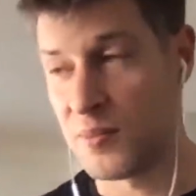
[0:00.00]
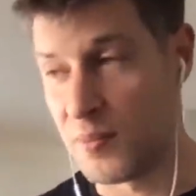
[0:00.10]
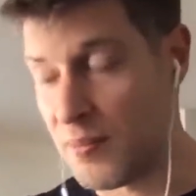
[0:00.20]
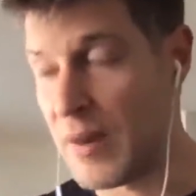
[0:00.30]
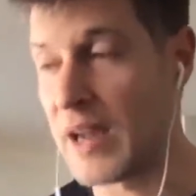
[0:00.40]

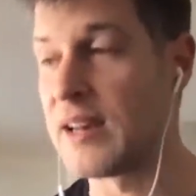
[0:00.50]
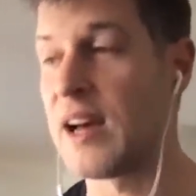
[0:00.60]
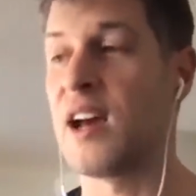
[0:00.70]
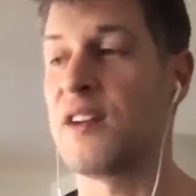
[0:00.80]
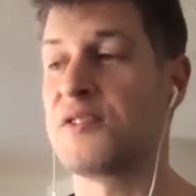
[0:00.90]
might
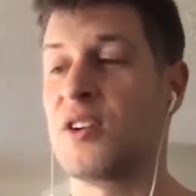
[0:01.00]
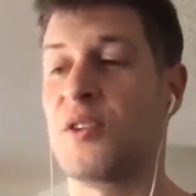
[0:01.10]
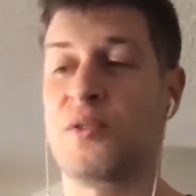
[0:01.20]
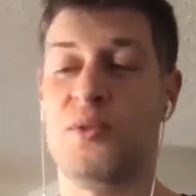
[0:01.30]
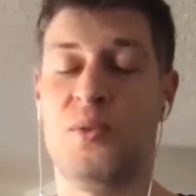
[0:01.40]
not have to go
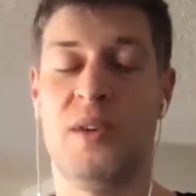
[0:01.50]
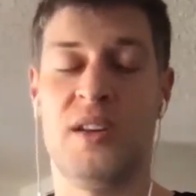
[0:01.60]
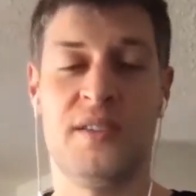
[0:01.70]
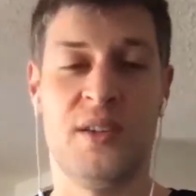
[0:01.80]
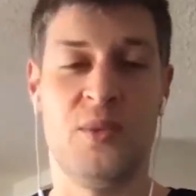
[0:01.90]
through what
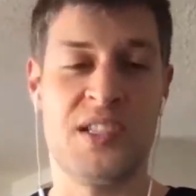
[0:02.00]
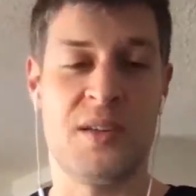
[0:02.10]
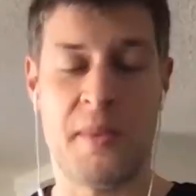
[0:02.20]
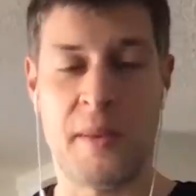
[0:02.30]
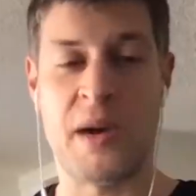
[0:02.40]
it was
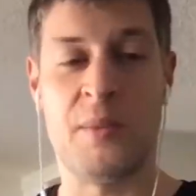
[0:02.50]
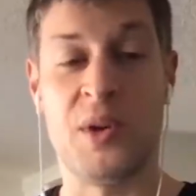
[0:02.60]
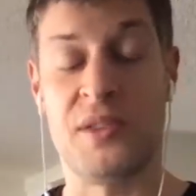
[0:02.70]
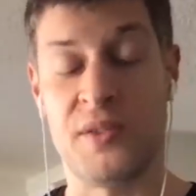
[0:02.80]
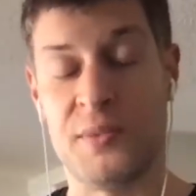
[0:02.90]
that my mom went through.